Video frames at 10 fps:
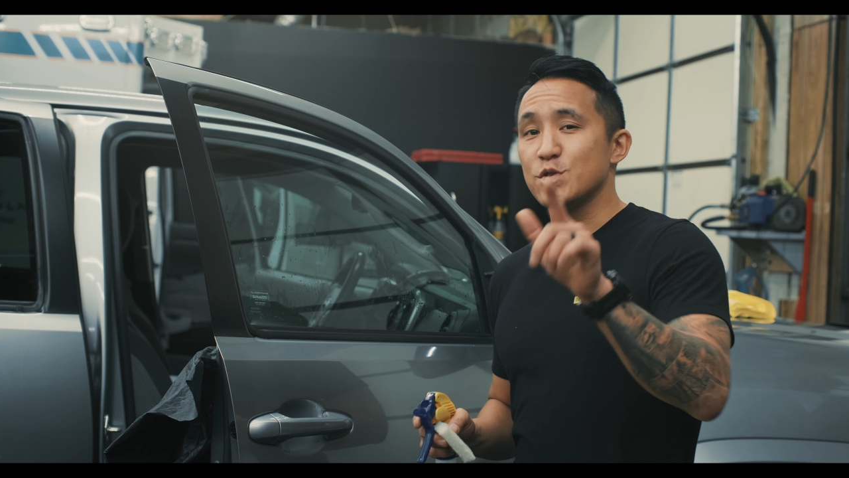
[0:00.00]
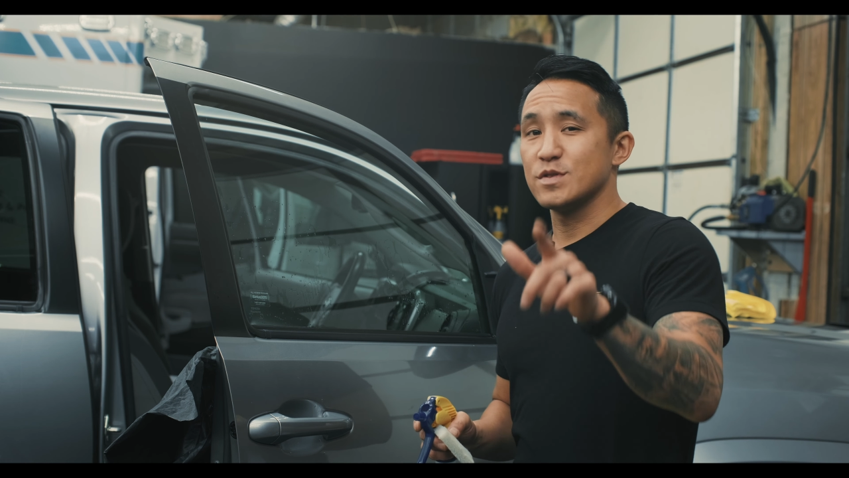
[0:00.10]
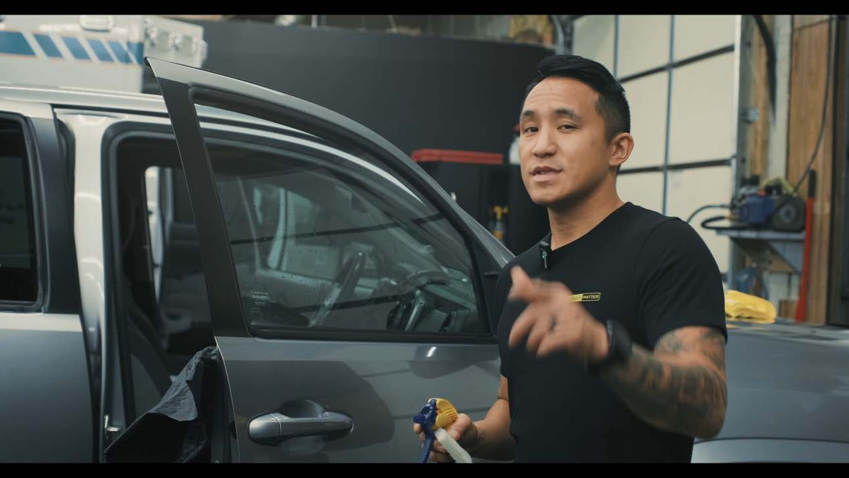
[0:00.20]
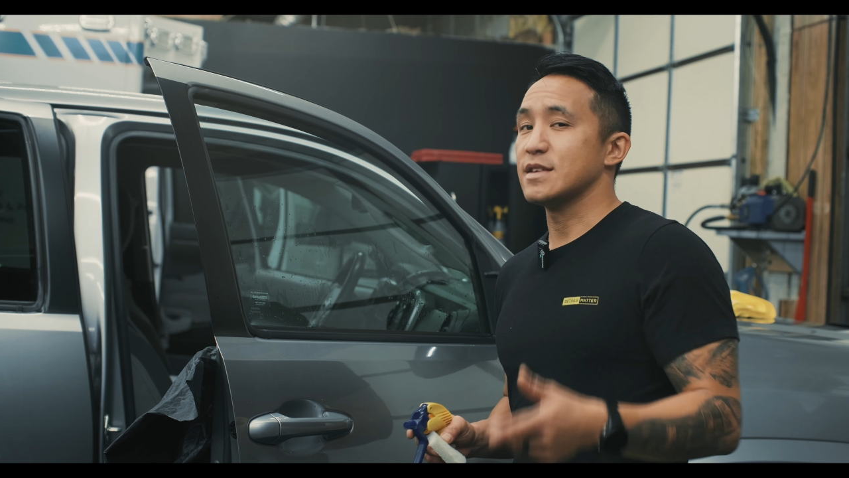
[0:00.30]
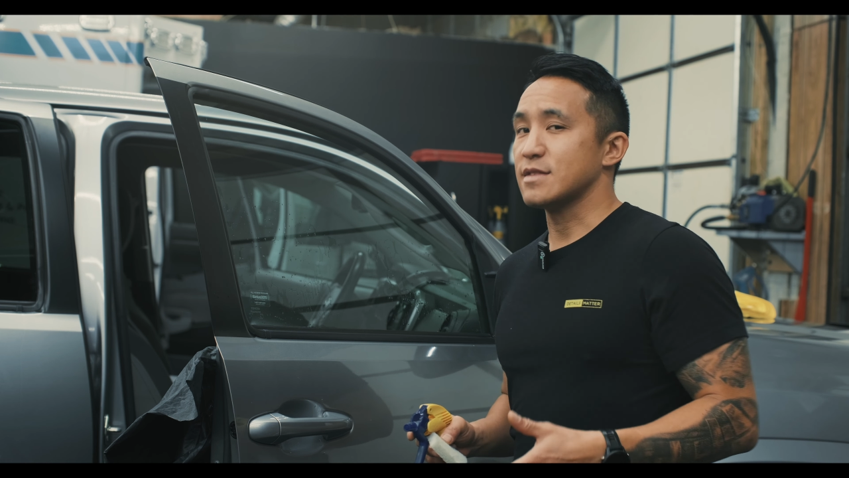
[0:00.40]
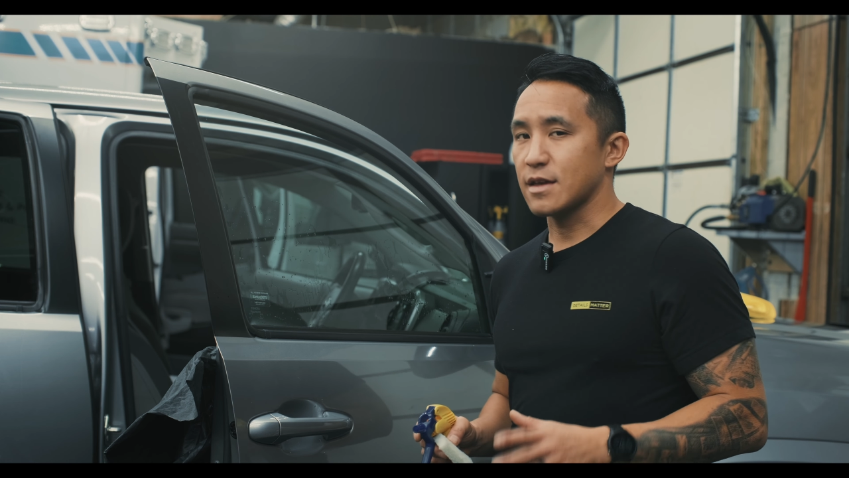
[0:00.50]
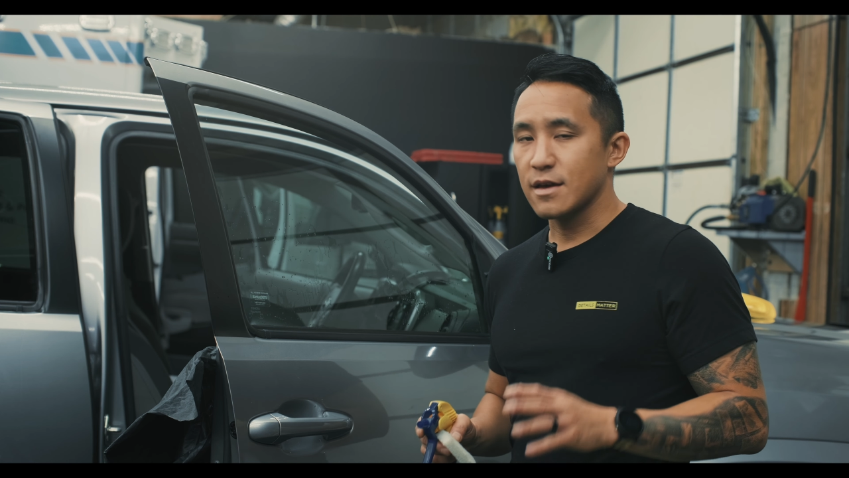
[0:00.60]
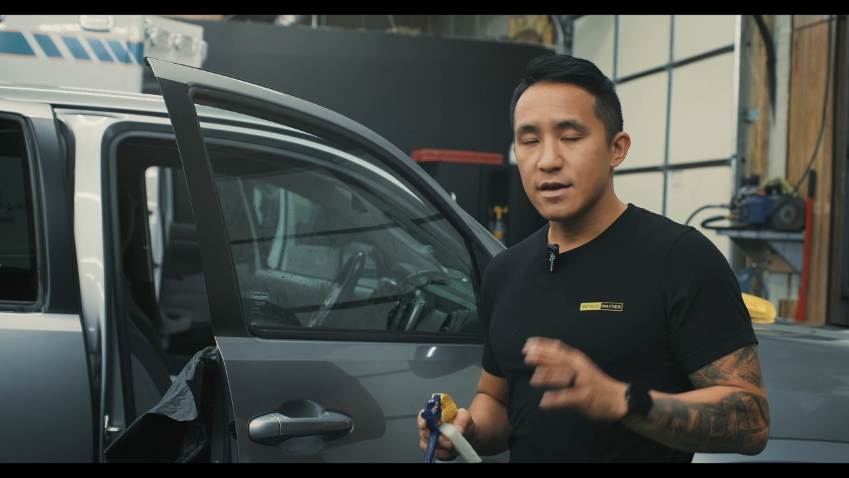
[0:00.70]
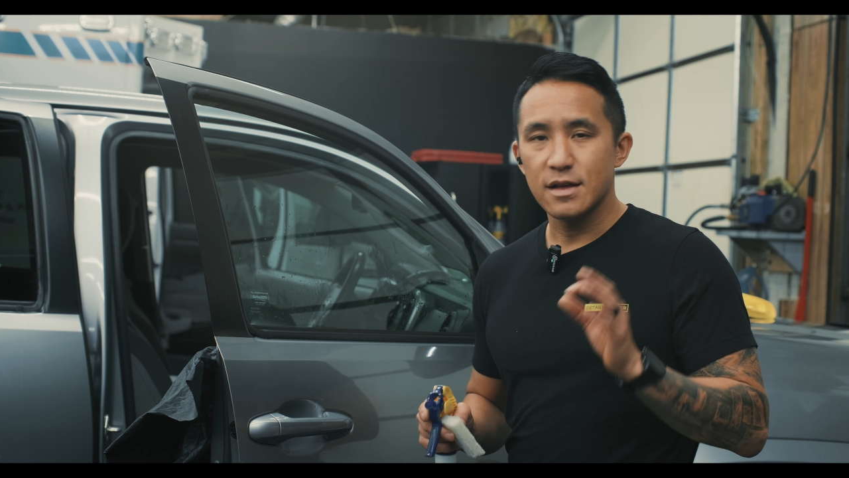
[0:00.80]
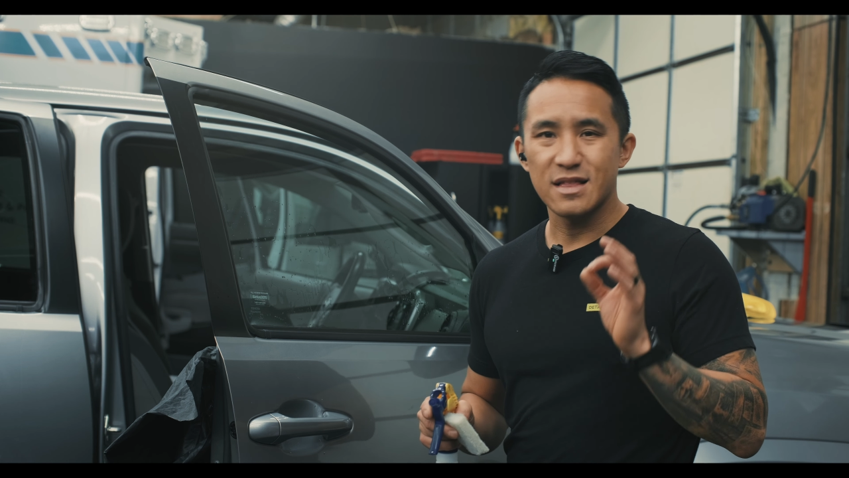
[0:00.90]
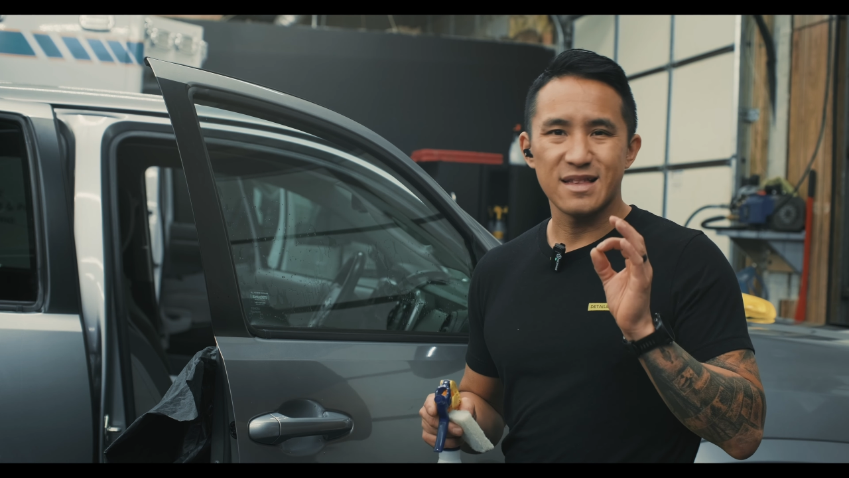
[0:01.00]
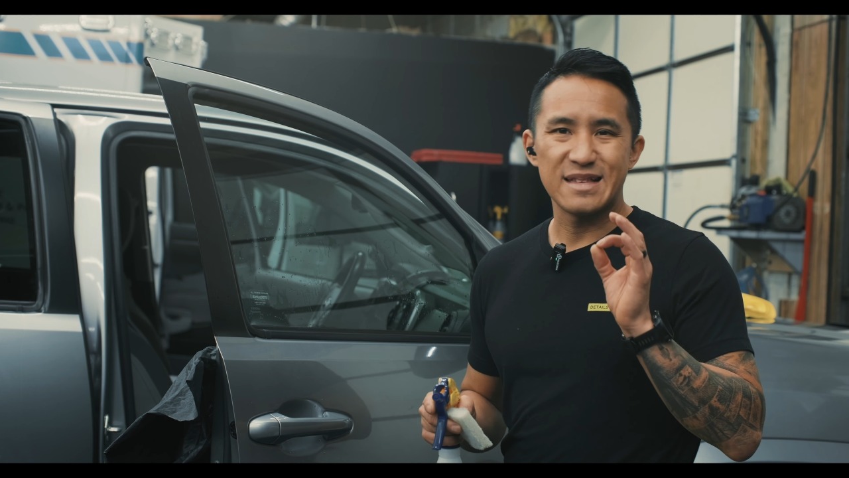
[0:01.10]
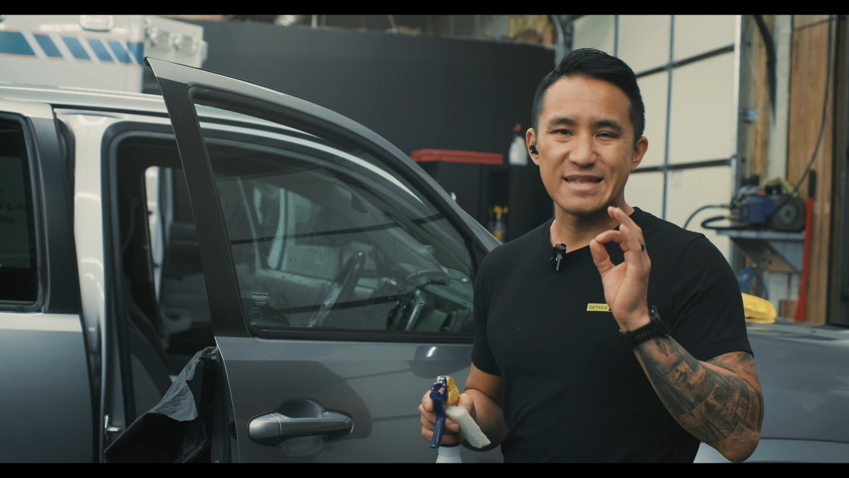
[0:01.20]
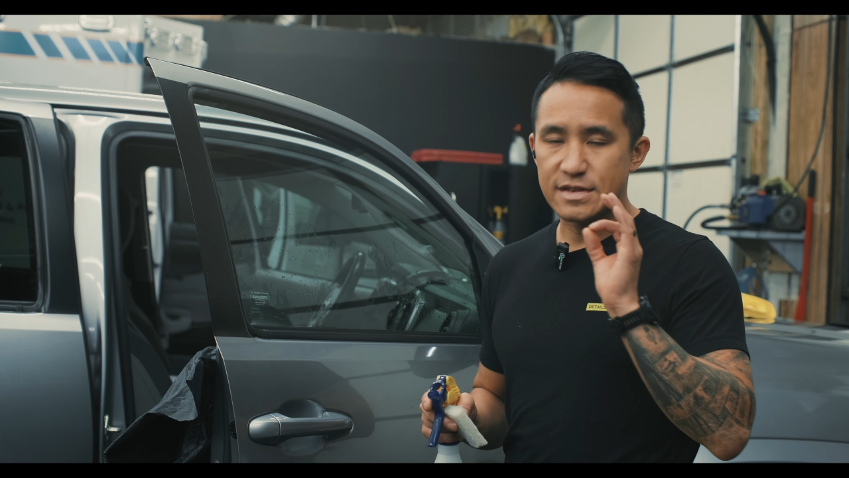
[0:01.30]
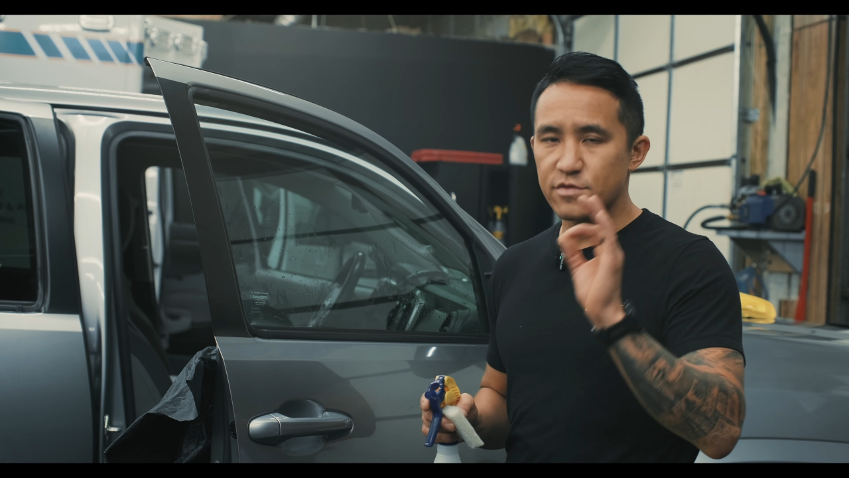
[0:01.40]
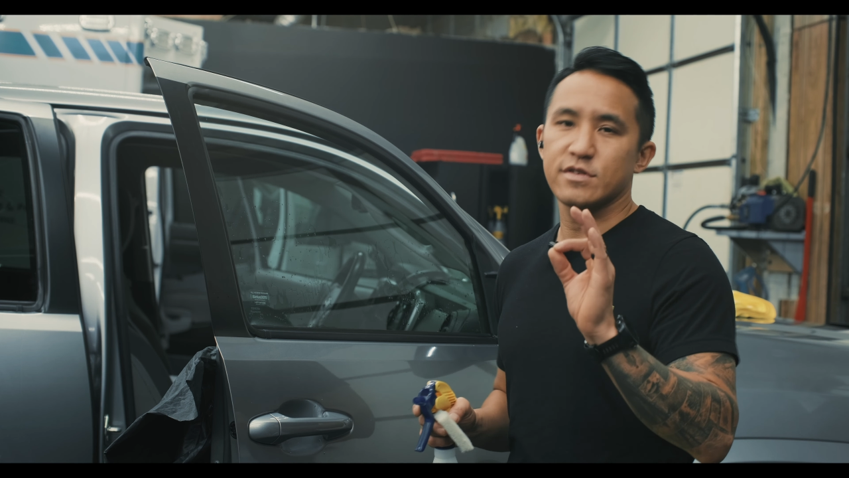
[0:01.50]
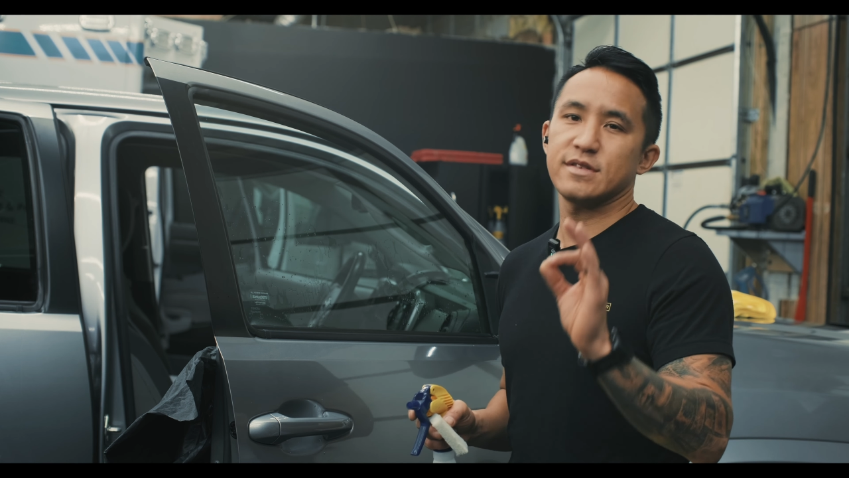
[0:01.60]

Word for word: to tinting, zero